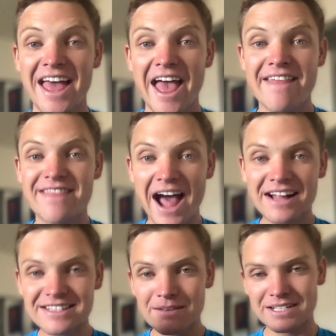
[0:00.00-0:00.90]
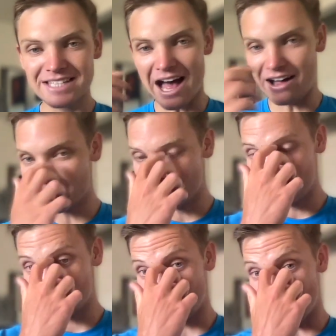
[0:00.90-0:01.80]
And that's the mentality we
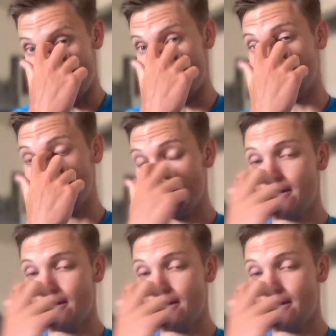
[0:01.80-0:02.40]
need to find.